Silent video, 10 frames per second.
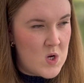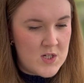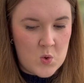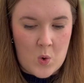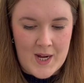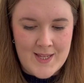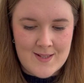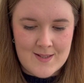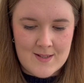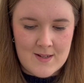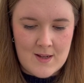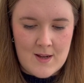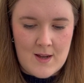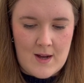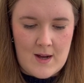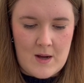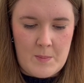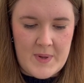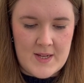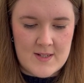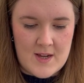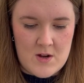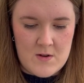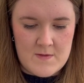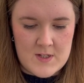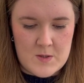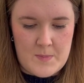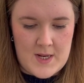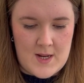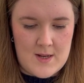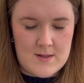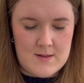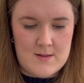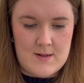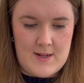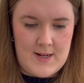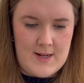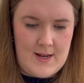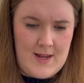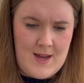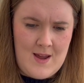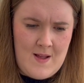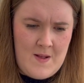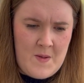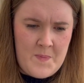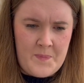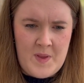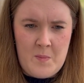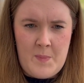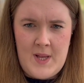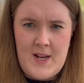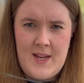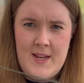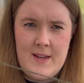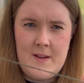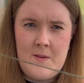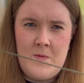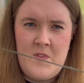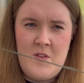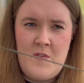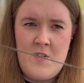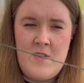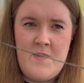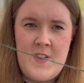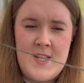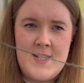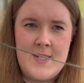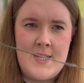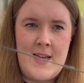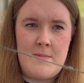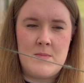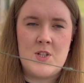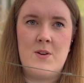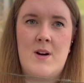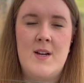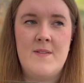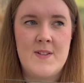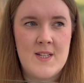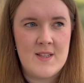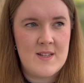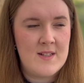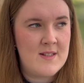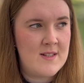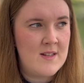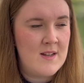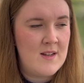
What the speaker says: twice because I overspun it slightly. But like, for a first attempt, so I've done this